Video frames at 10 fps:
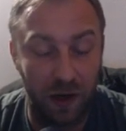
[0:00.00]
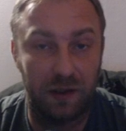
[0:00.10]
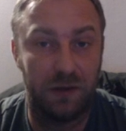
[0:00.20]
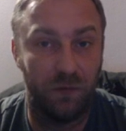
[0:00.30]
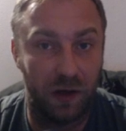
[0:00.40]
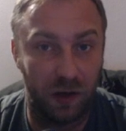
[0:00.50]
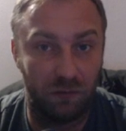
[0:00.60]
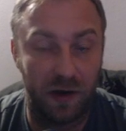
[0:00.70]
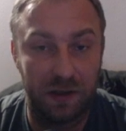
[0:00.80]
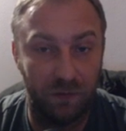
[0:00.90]
It's a very
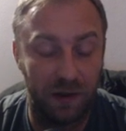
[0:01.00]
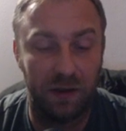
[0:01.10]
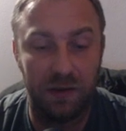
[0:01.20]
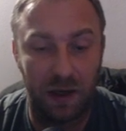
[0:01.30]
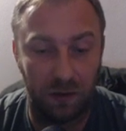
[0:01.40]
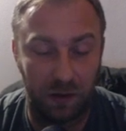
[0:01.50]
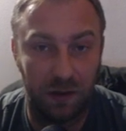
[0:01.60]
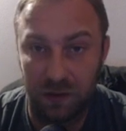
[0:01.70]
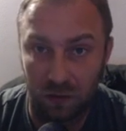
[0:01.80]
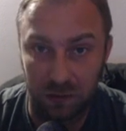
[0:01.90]
aggressive, and I
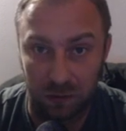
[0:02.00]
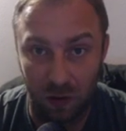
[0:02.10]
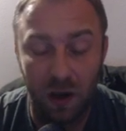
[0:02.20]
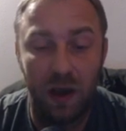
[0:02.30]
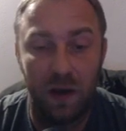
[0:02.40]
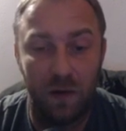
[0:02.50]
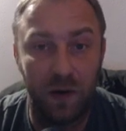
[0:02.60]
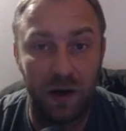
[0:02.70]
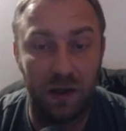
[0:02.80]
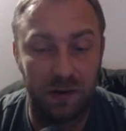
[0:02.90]
think it's also
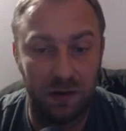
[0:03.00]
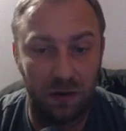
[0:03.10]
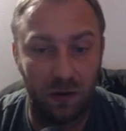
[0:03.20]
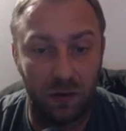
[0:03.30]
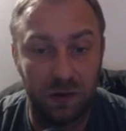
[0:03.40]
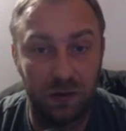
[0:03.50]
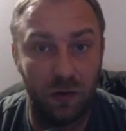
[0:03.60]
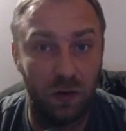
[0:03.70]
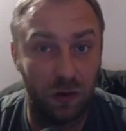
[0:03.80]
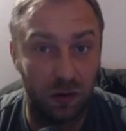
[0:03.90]
very easy to learn.
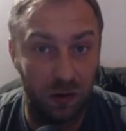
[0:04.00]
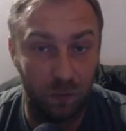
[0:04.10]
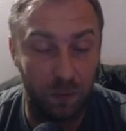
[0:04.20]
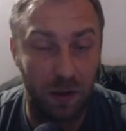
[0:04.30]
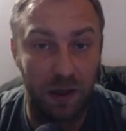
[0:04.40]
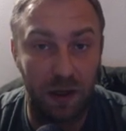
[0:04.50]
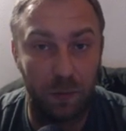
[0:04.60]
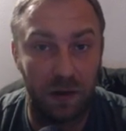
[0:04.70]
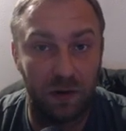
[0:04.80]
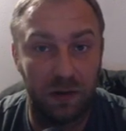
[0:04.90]
So in order to get a better